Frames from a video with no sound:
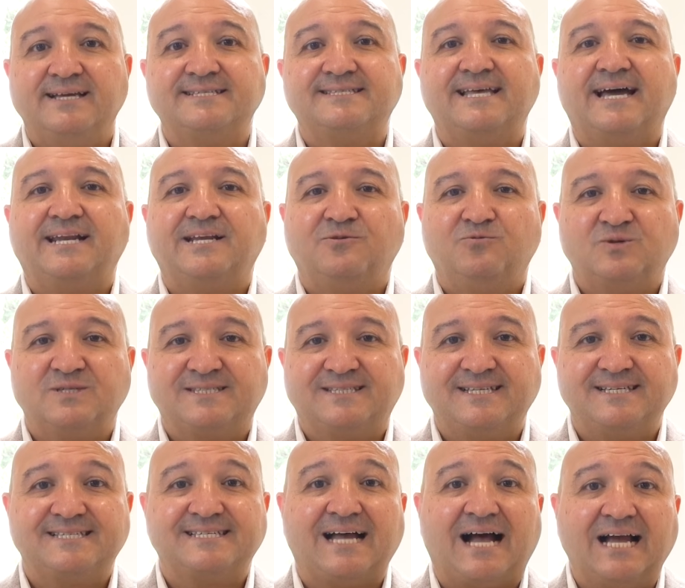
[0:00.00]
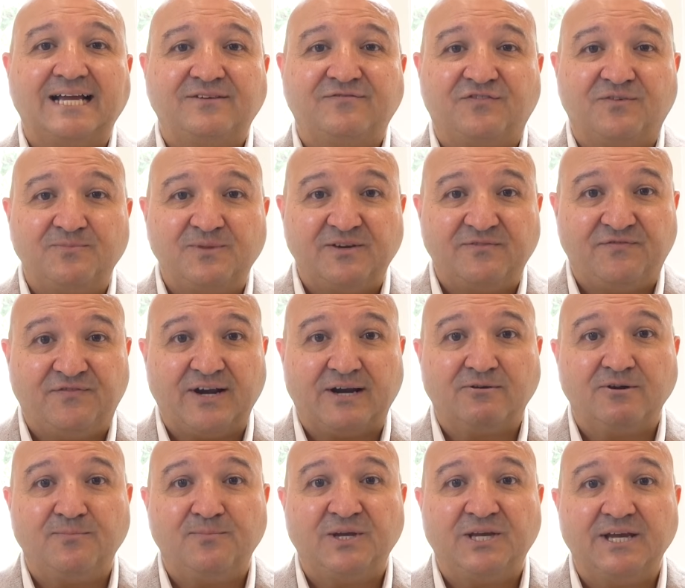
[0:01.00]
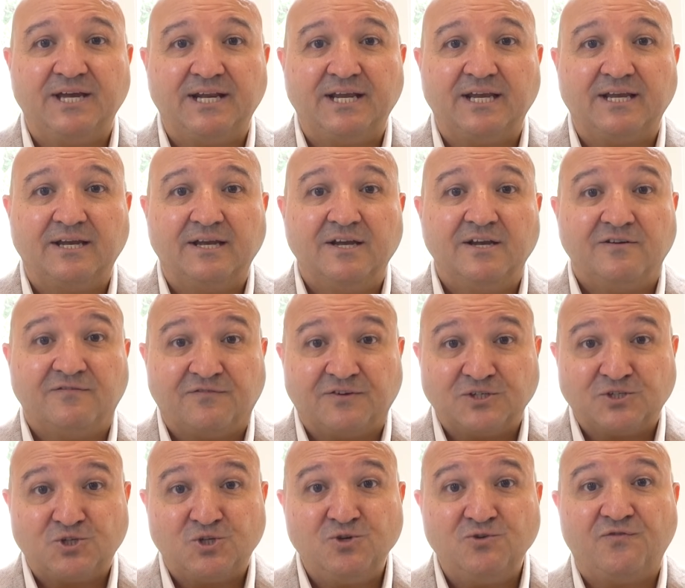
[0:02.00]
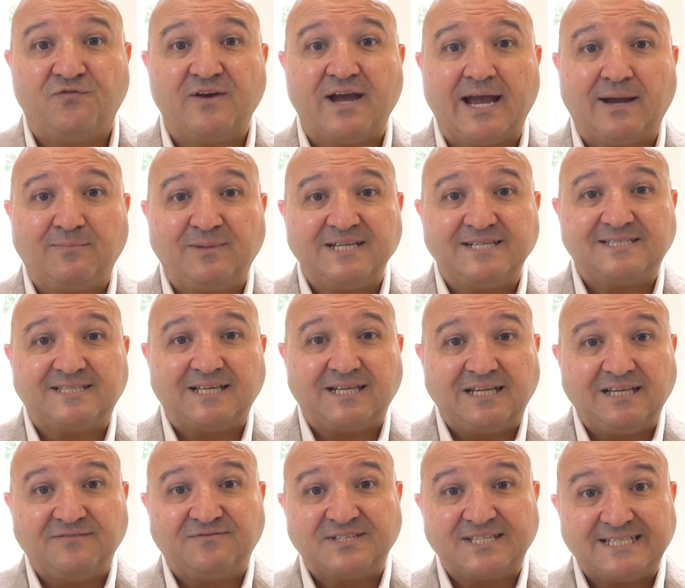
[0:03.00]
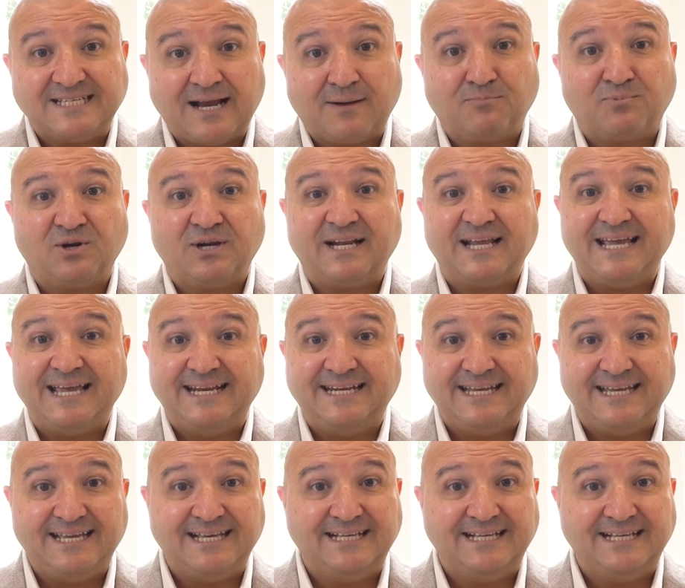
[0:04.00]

is that it was designed from the very beginning for two families to live separate and